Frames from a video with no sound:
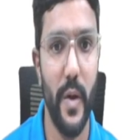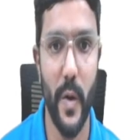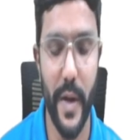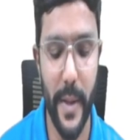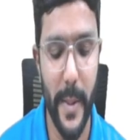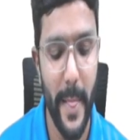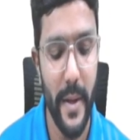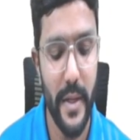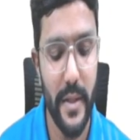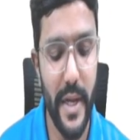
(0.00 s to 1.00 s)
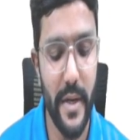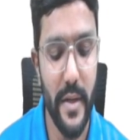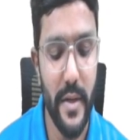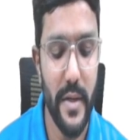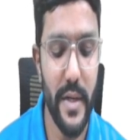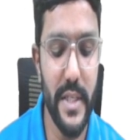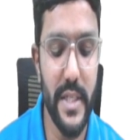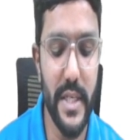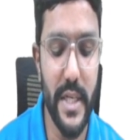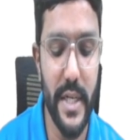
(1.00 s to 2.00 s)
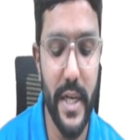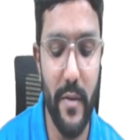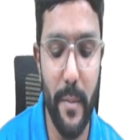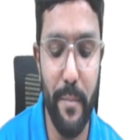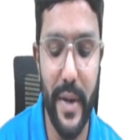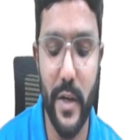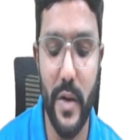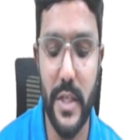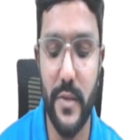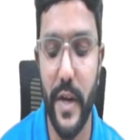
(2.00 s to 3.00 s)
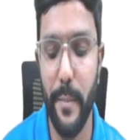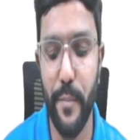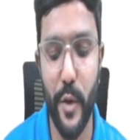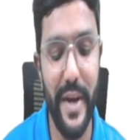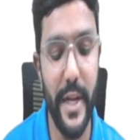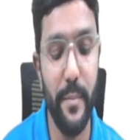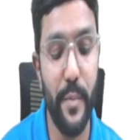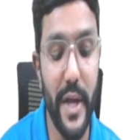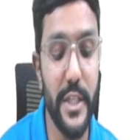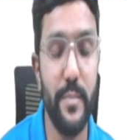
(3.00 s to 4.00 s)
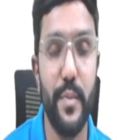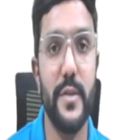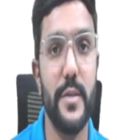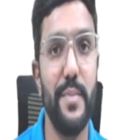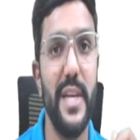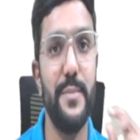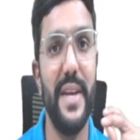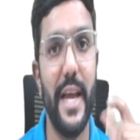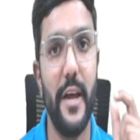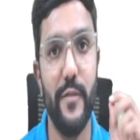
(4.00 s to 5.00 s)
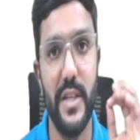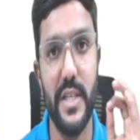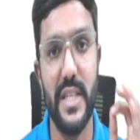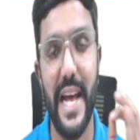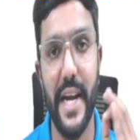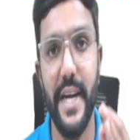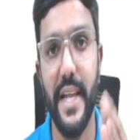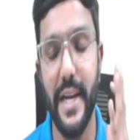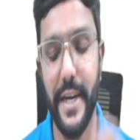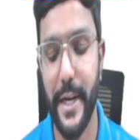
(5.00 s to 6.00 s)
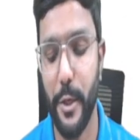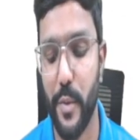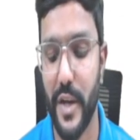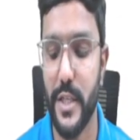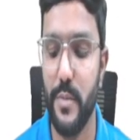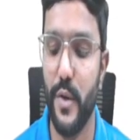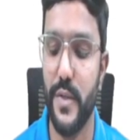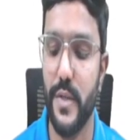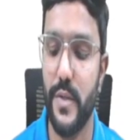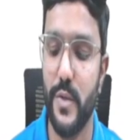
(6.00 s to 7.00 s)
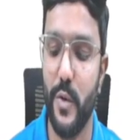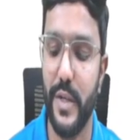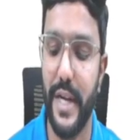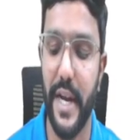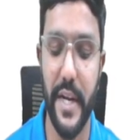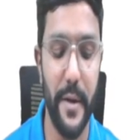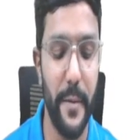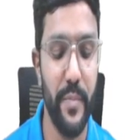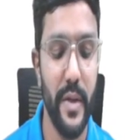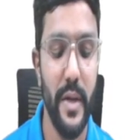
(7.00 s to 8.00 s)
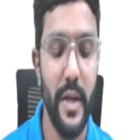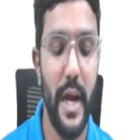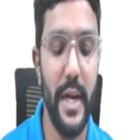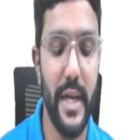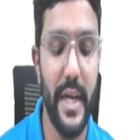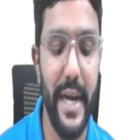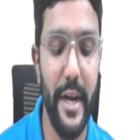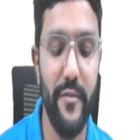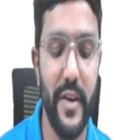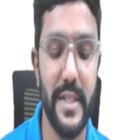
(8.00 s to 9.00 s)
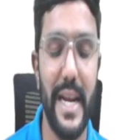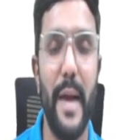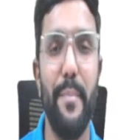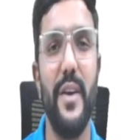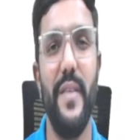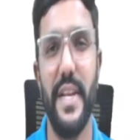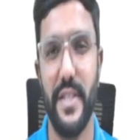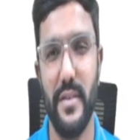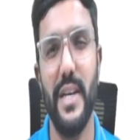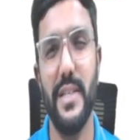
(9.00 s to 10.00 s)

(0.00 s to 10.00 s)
Okay. Then research and development cost for improvement in production process. Please be careful. This is R&D related to production process. So take it here. And credit for scrap and waste.